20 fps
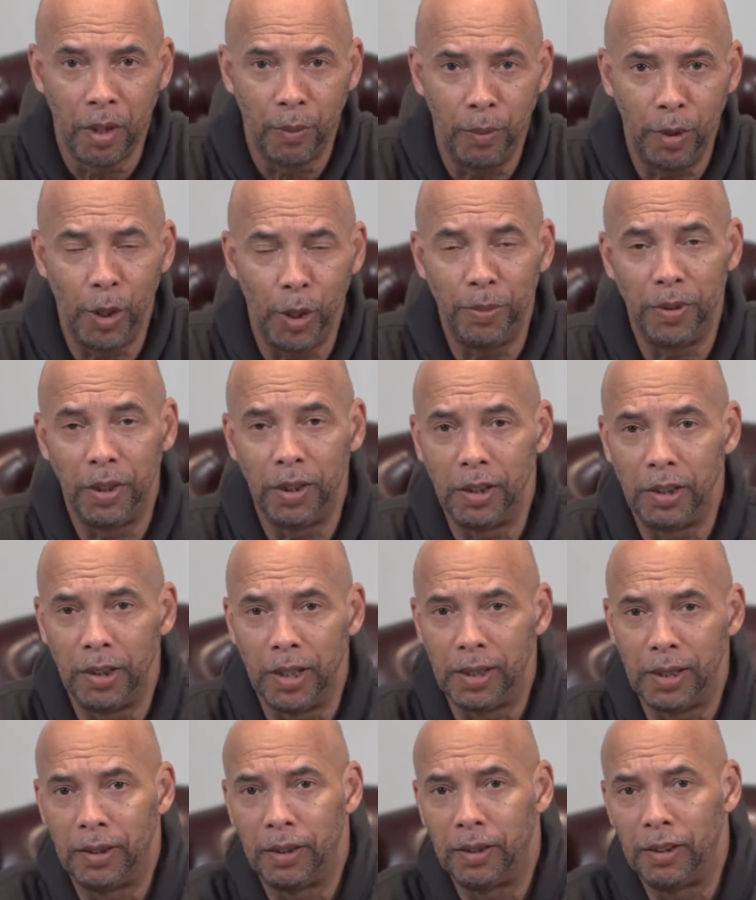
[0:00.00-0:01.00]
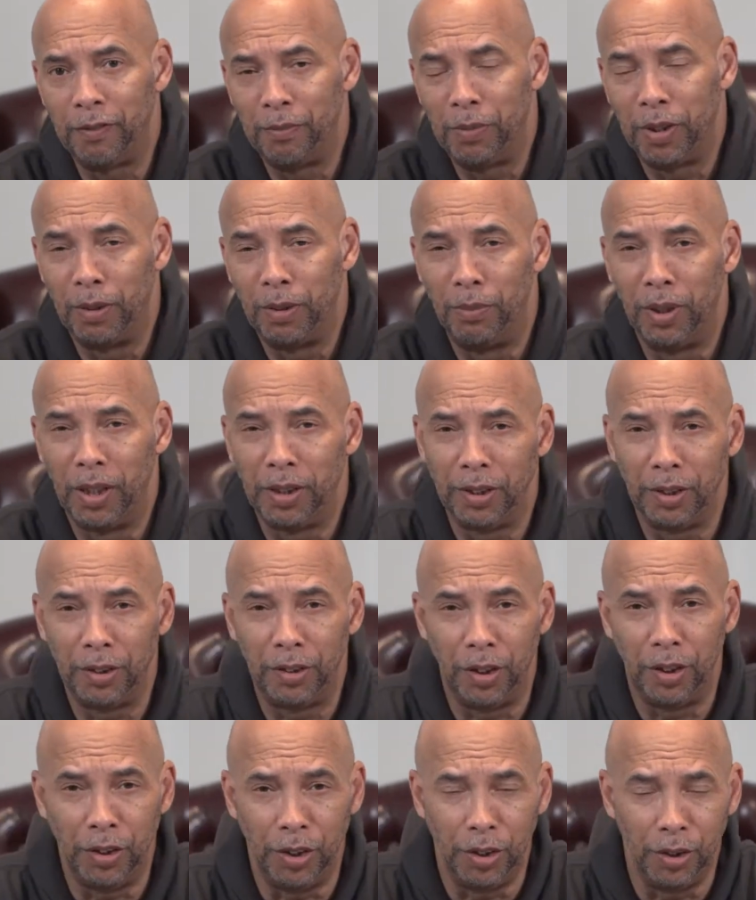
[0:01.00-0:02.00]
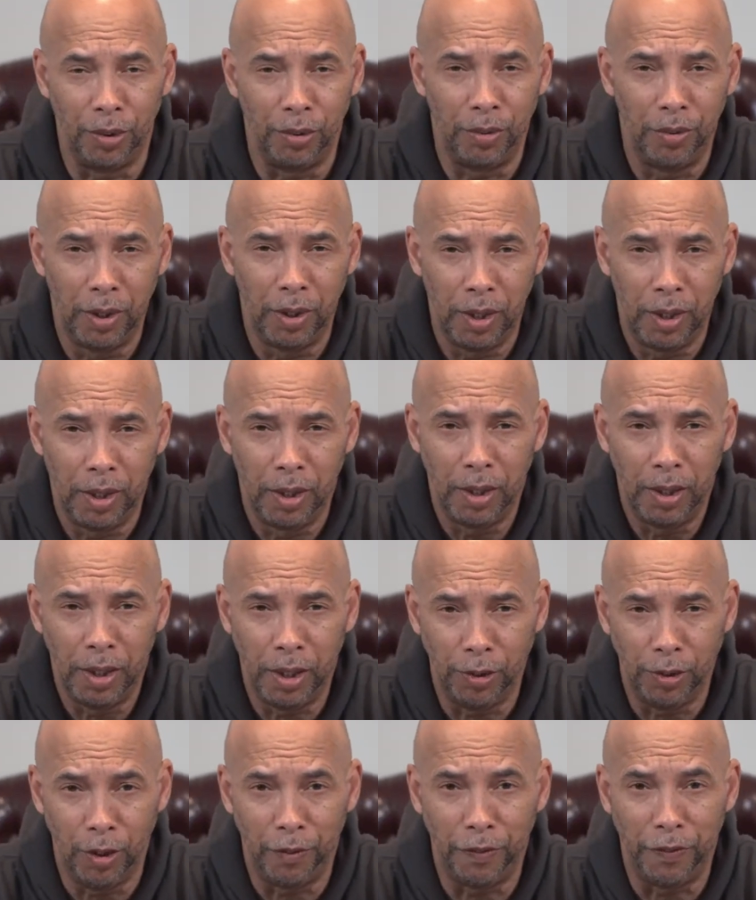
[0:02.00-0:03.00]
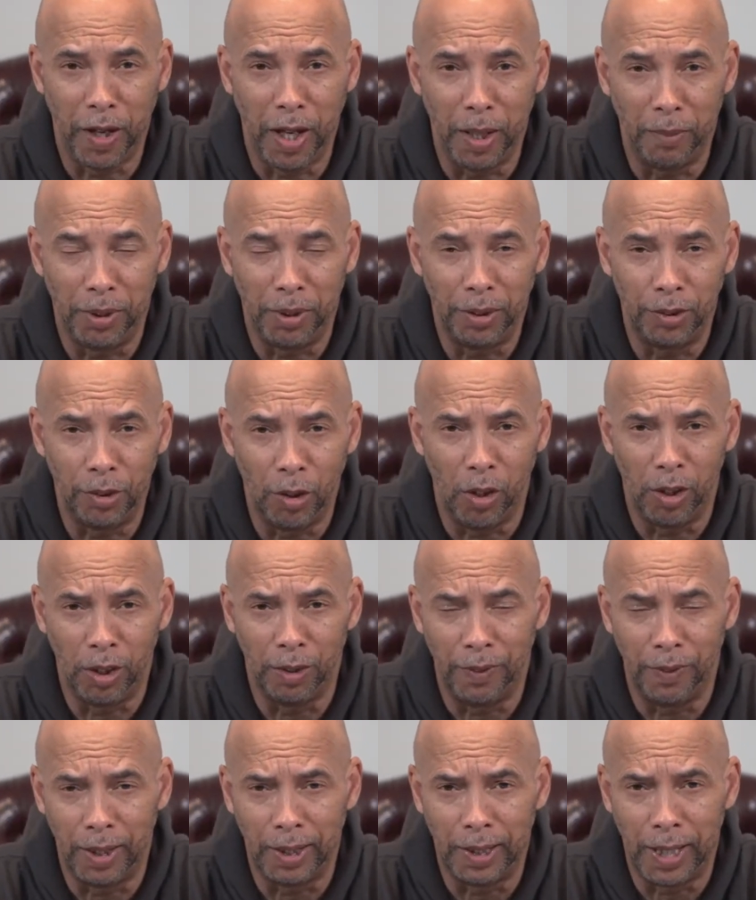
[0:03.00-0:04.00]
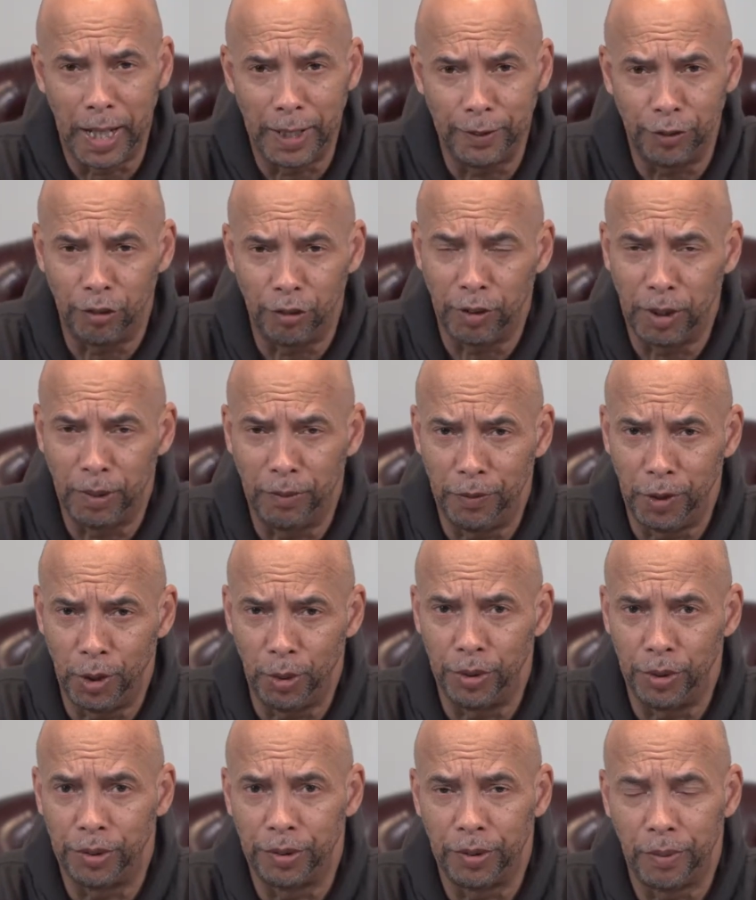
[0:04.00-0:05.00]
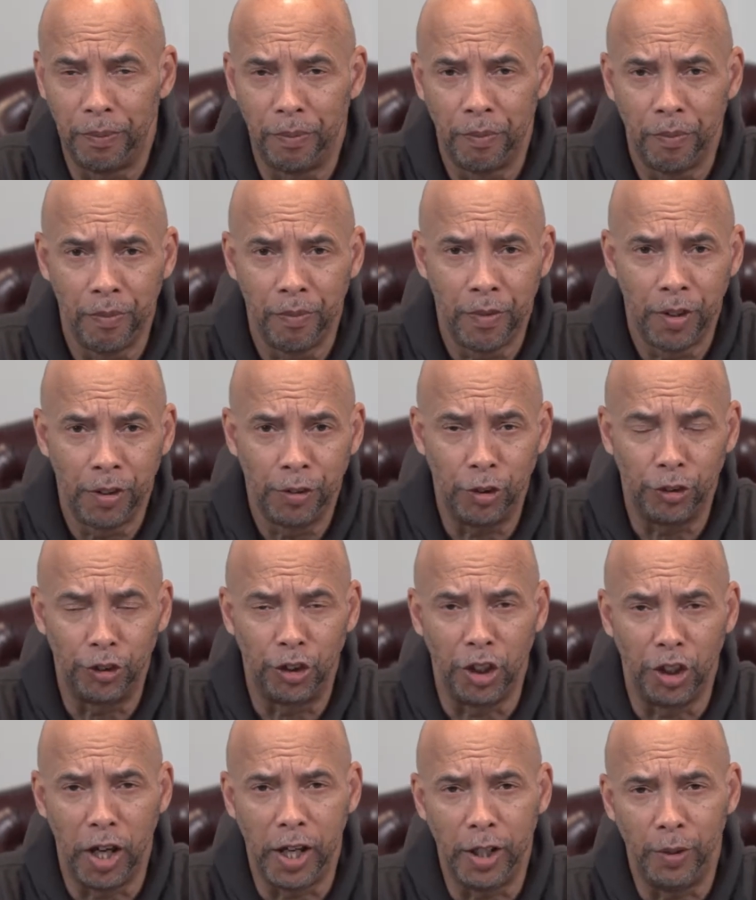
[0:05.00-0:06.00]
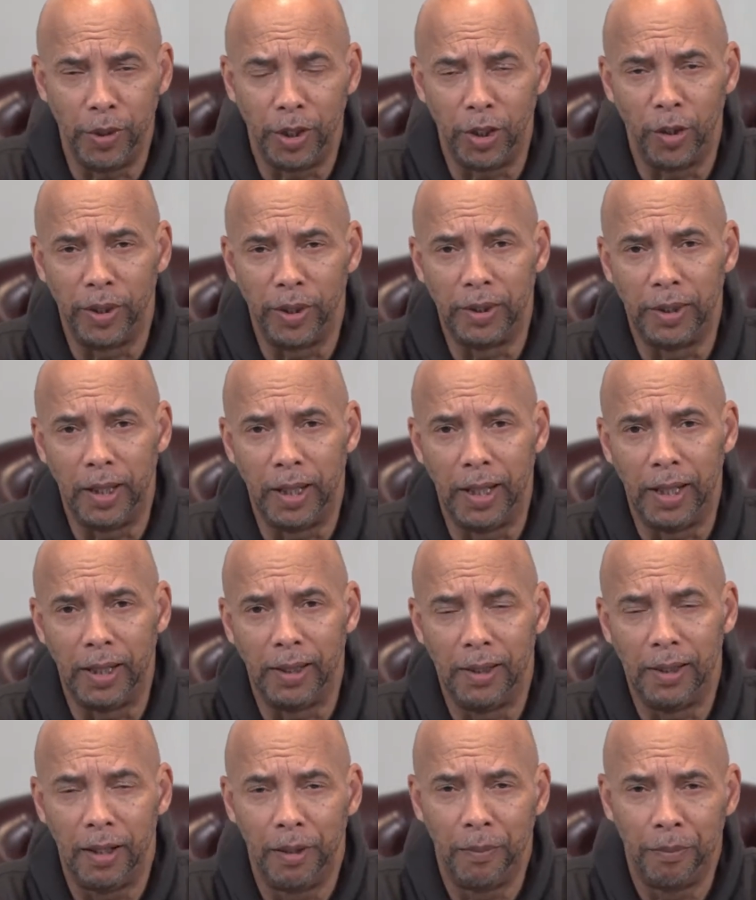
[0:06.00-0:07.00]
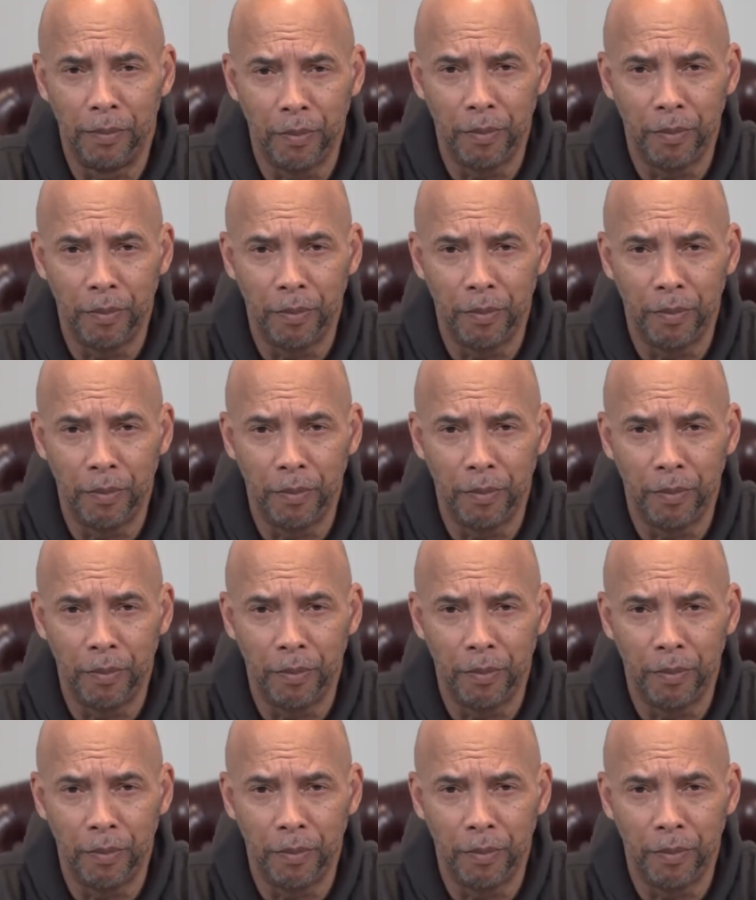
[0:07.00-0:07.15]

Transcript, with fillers: We hope that these lessons have been a blessing to you and your family and to all of our live stream viewers. So, tonight we're going to end